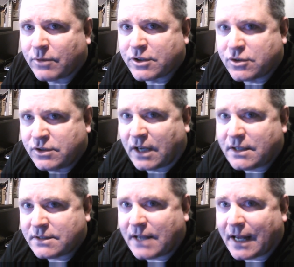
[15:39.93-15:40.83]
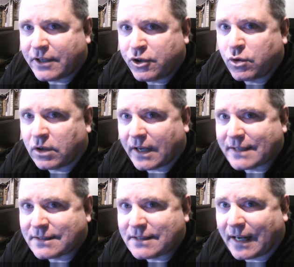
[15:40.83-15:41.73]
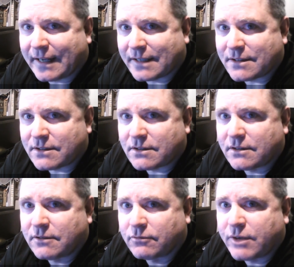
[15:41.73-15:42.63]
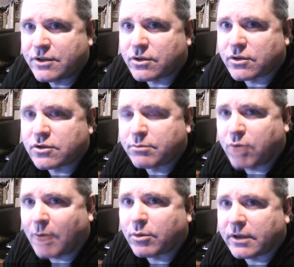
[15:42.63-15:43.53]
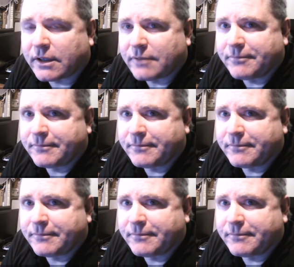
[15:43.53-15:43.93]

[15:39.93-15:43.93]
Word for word: which does not utilize science research properly.